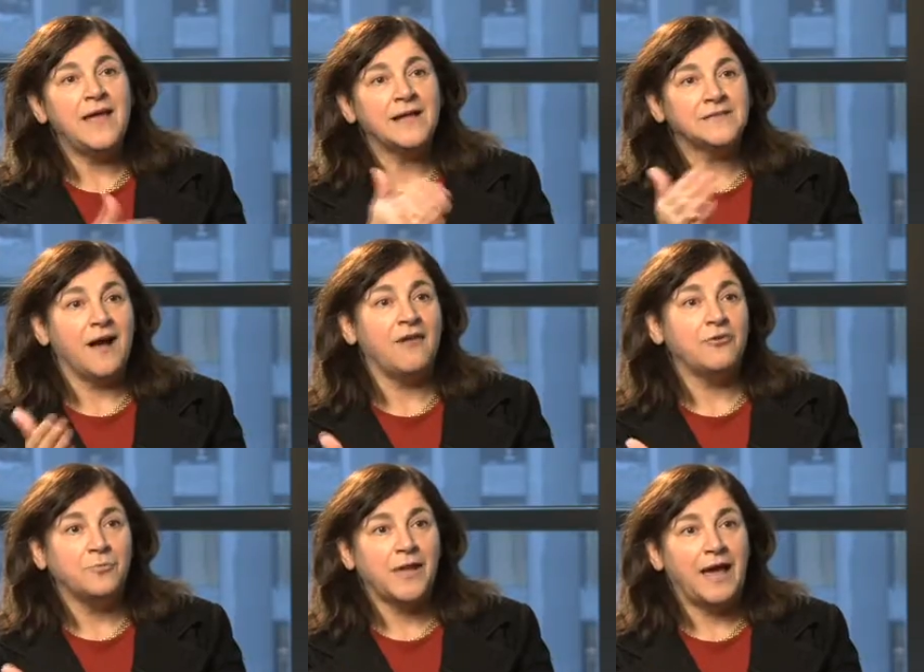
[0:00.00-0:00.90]
that to
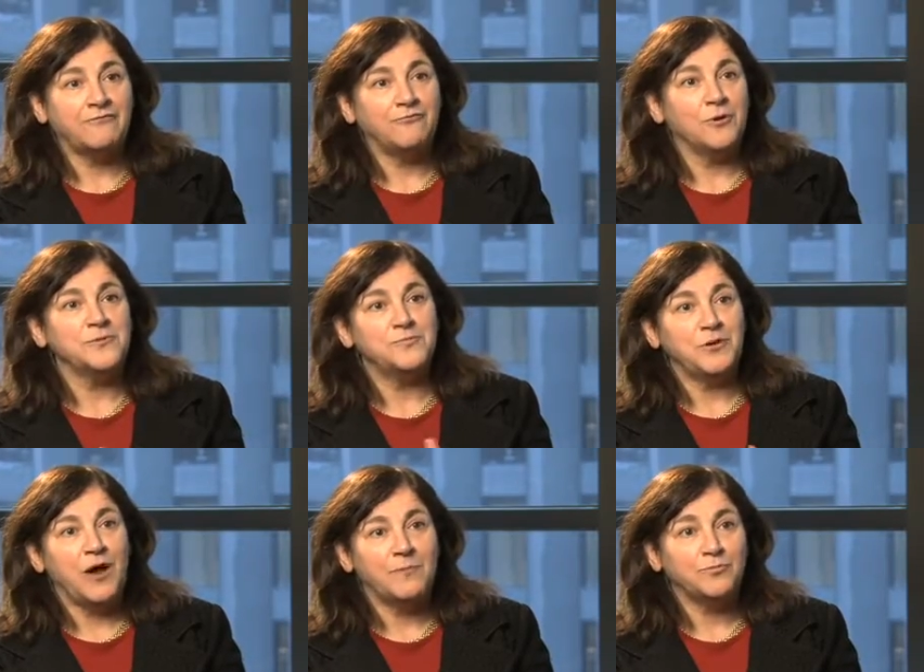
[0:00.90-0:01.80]
other platforms
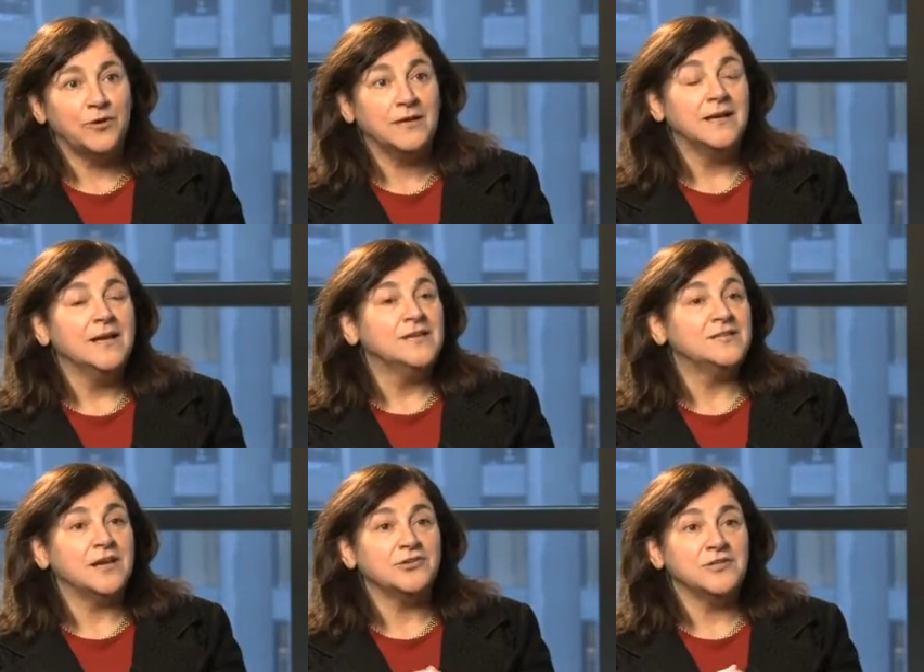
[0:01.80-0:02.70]
beyond print,
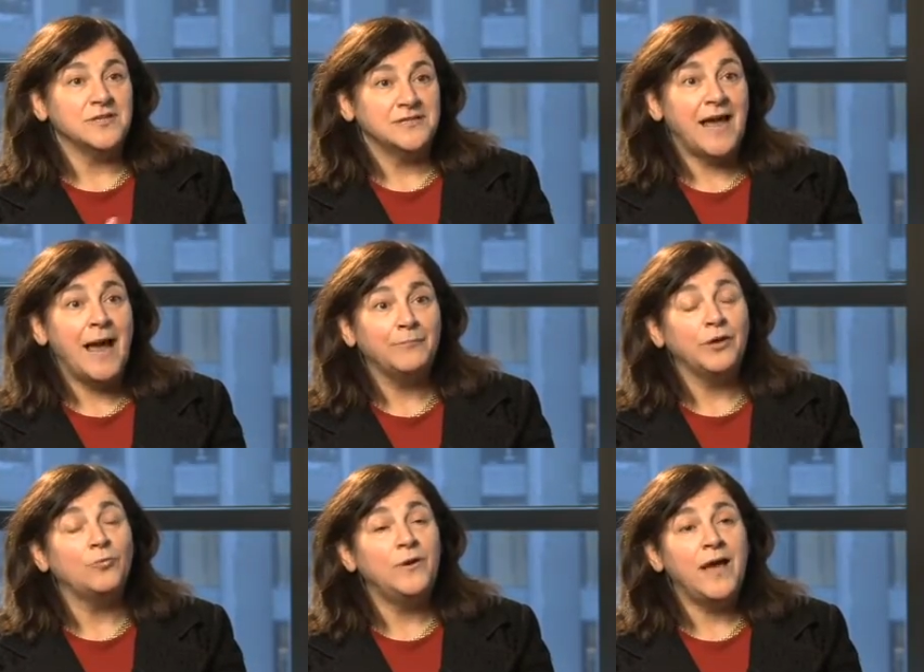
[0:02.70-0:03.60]
such as the
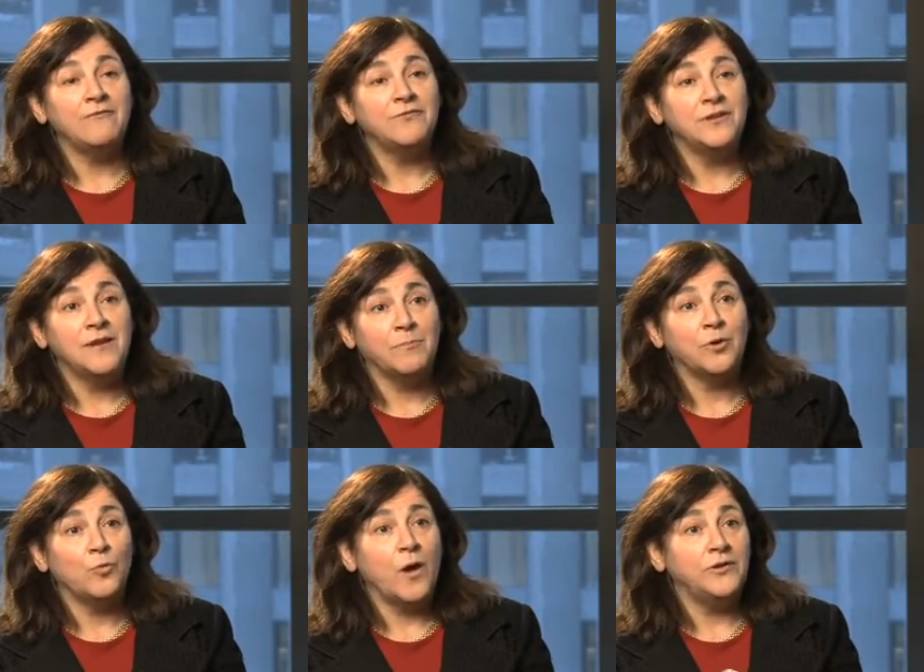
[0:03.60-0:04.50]
tablet, we have the
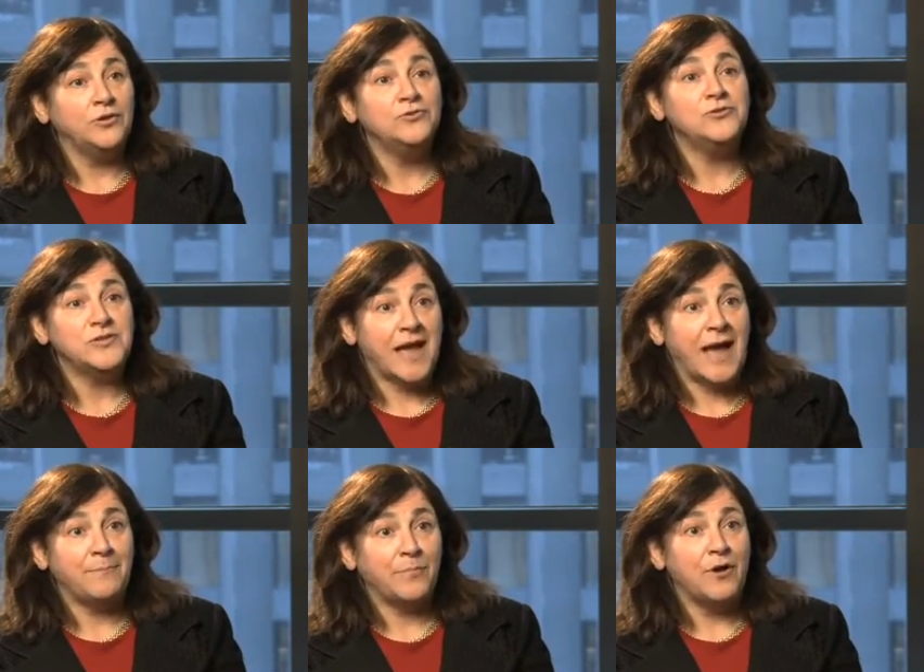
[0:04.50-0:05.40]
number one news
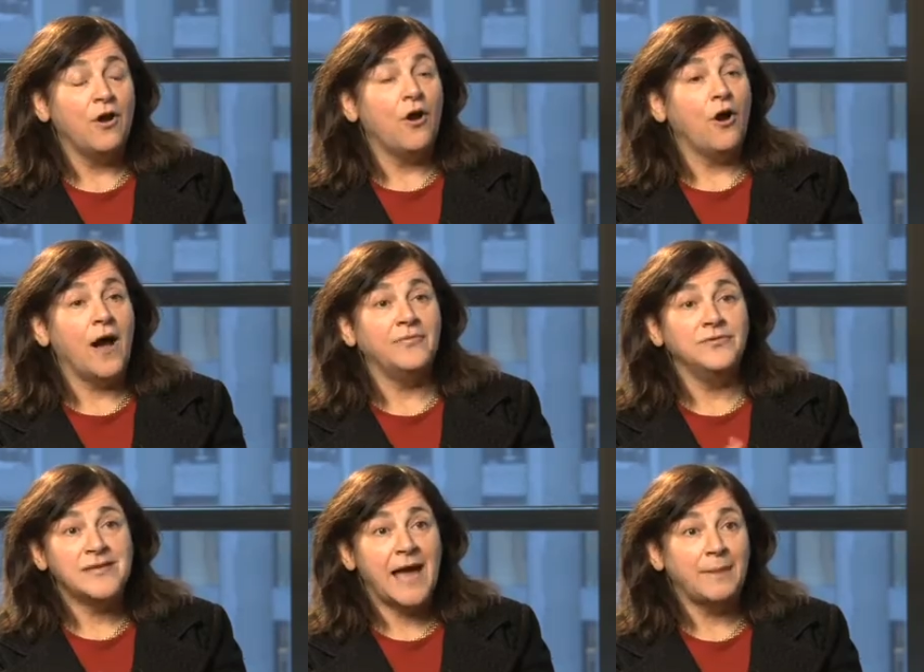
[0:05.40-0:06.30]
app
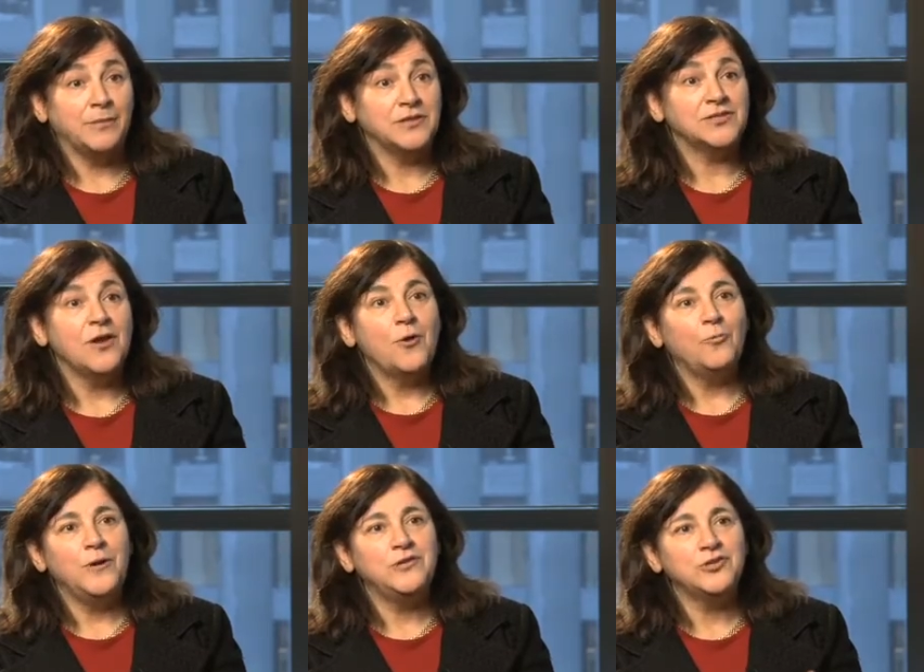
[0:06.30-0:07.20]
on tablets.
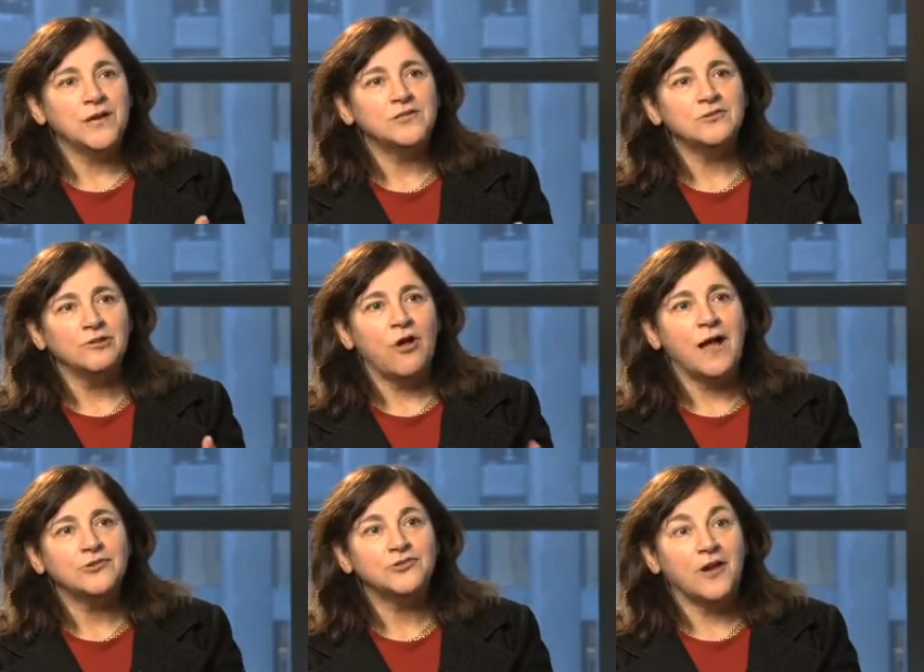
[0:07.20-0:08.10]
We just
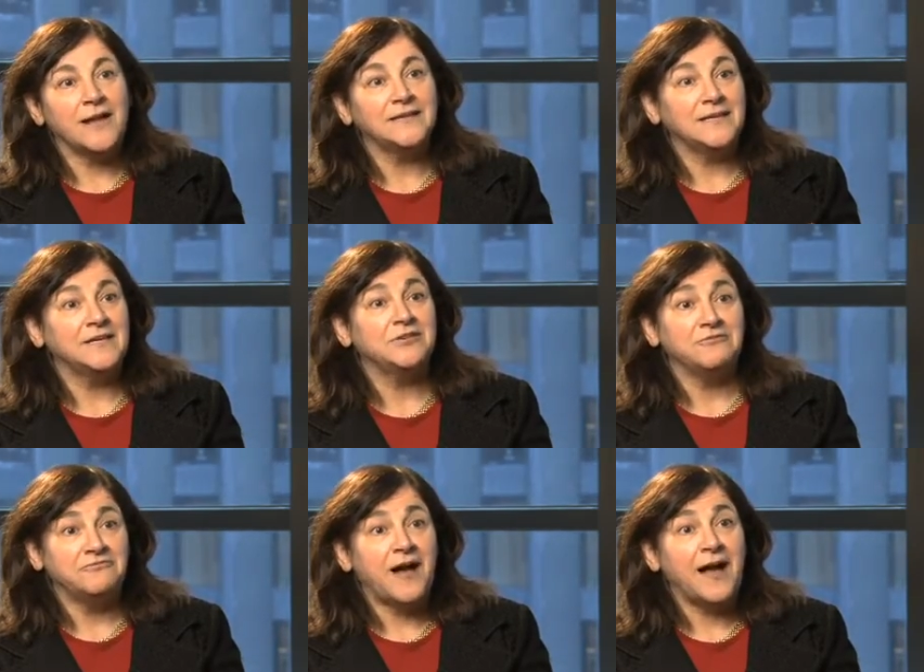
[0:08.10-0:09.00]
launched on
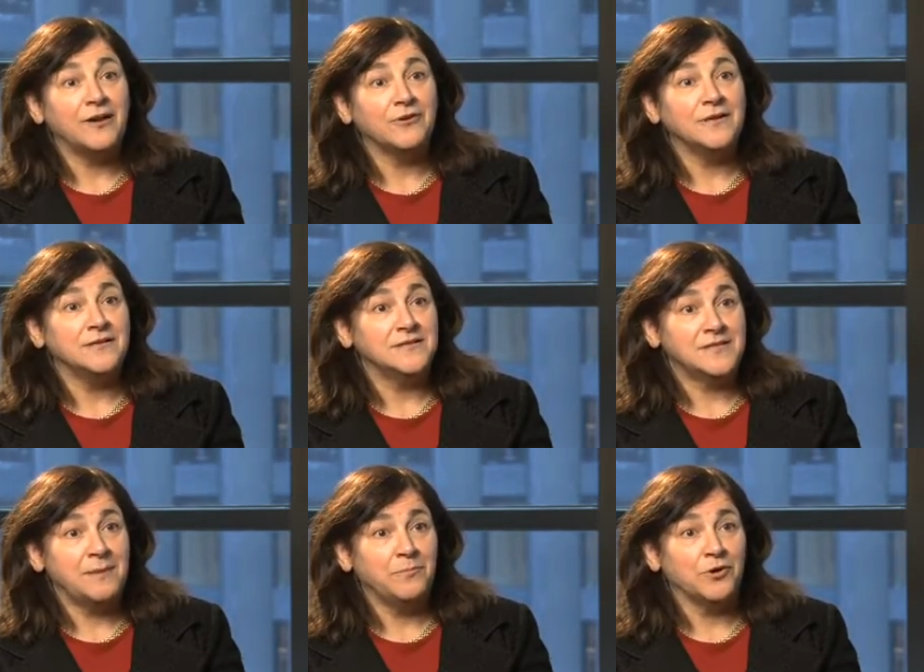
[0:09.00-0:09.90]
Kindle Fire in
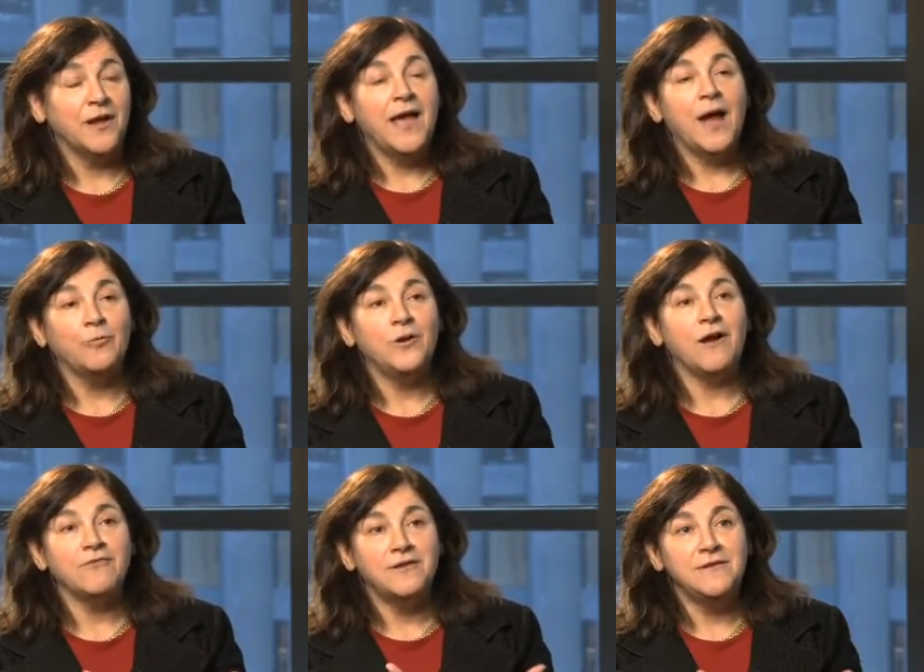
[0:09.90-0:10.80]
December, and we
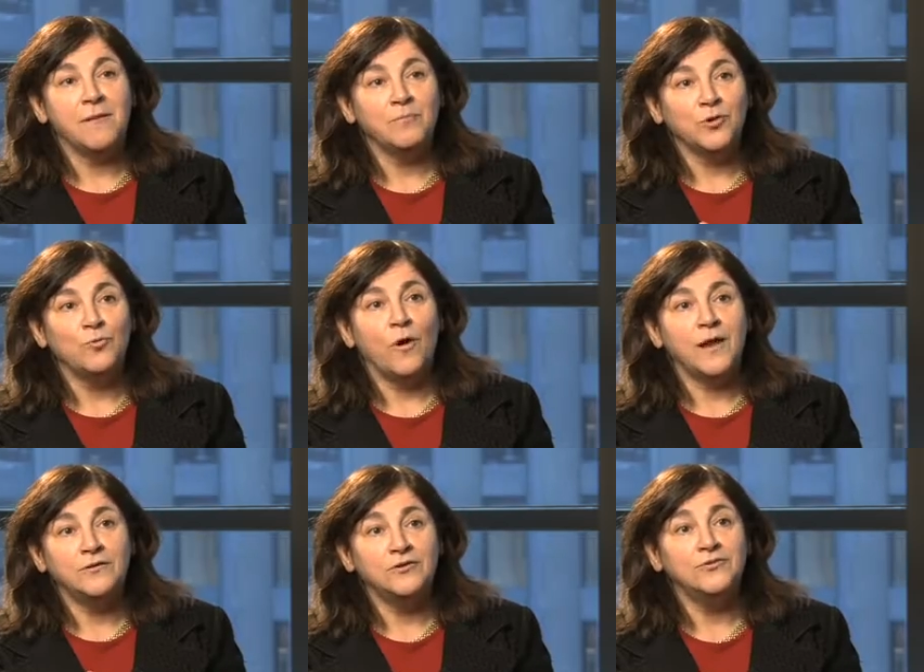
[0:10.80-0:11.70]
are the number
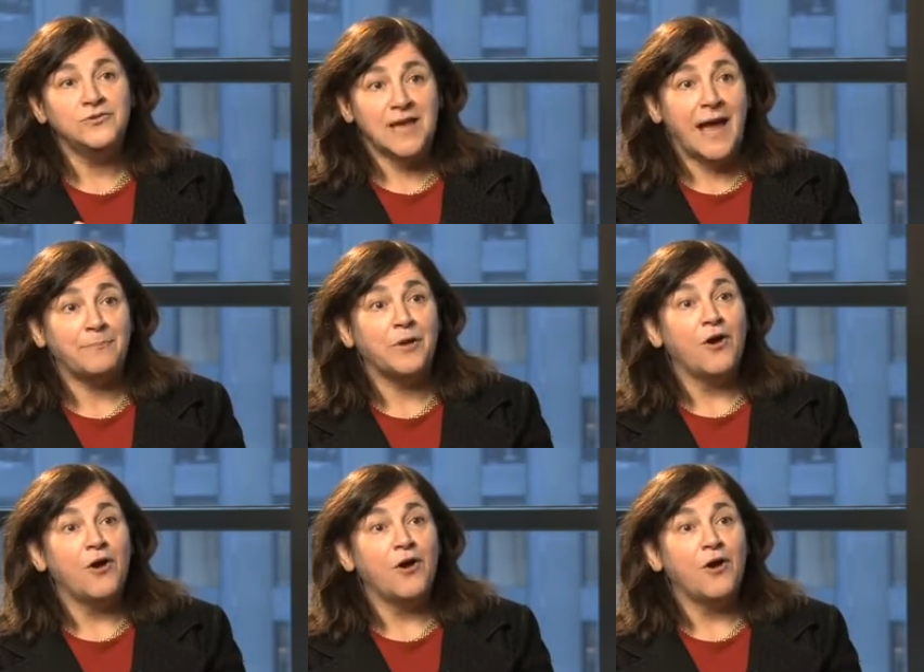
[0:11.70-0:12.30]
one news app